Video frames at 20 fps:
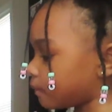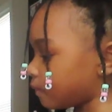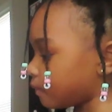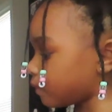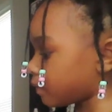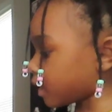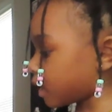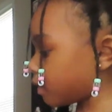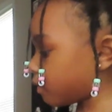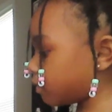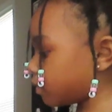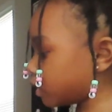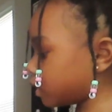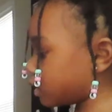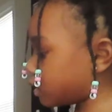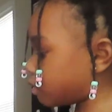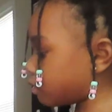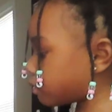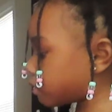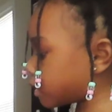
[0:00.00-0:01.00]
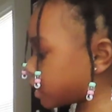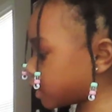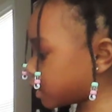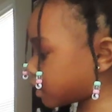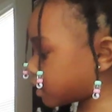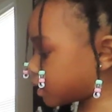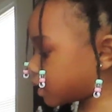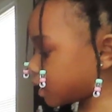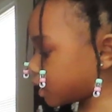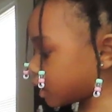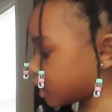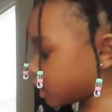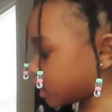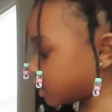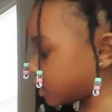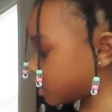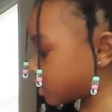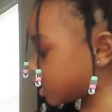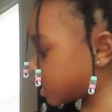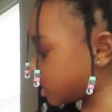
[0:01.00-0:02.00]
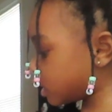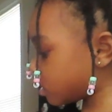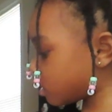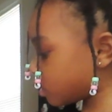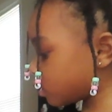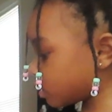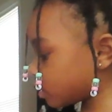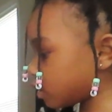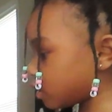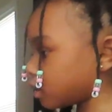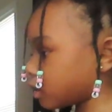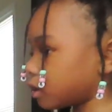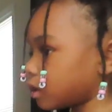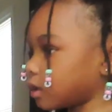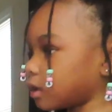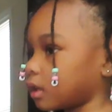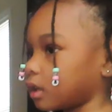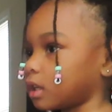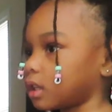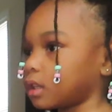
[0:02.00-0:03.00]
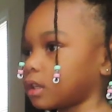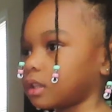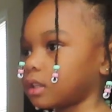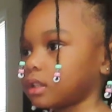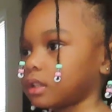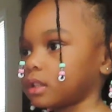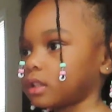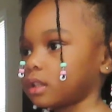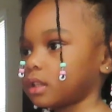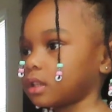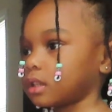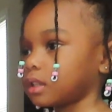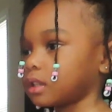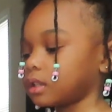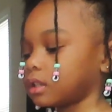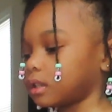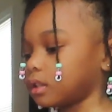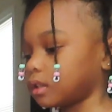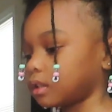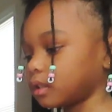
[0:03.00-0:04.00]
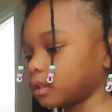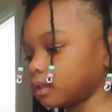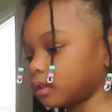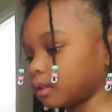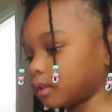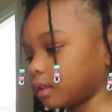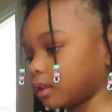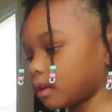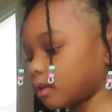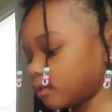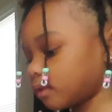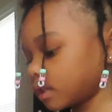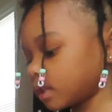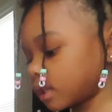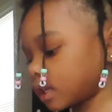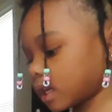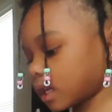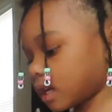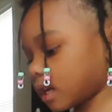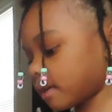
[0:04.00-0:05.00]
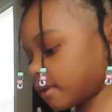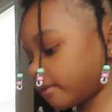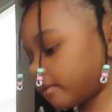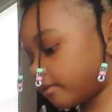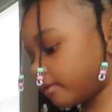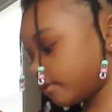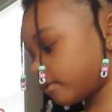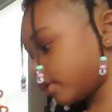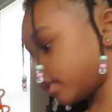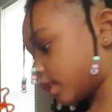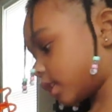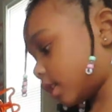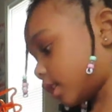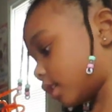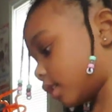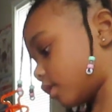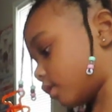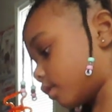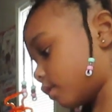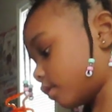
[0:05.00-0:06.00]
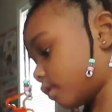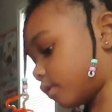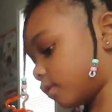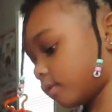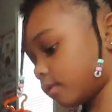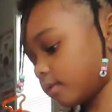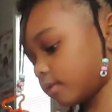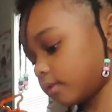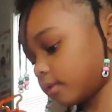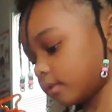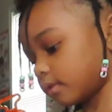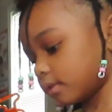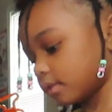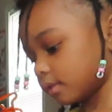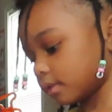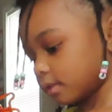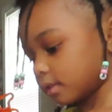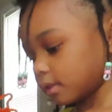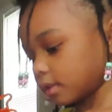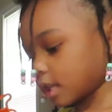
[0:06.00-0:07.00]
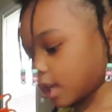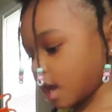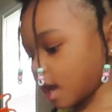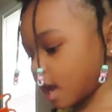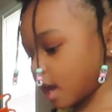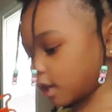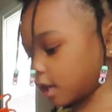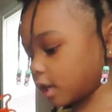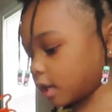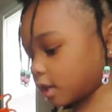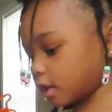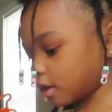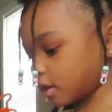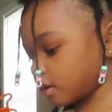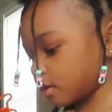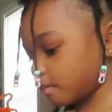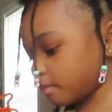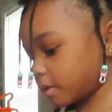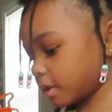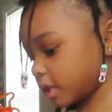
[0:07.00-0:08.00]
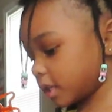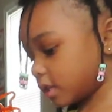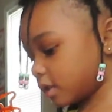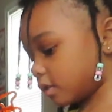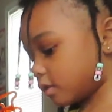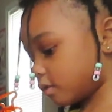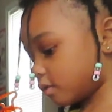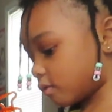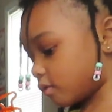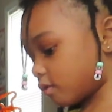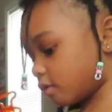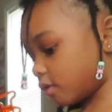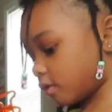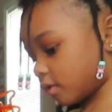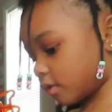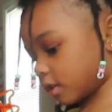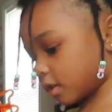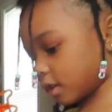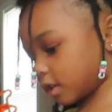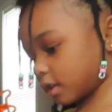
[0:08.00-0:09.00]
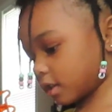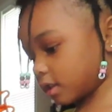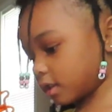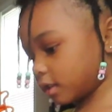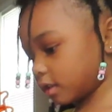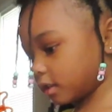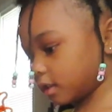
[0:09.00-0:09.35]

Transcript: this. I wanted to get this together, and I want to get everything. I can call my unicorn.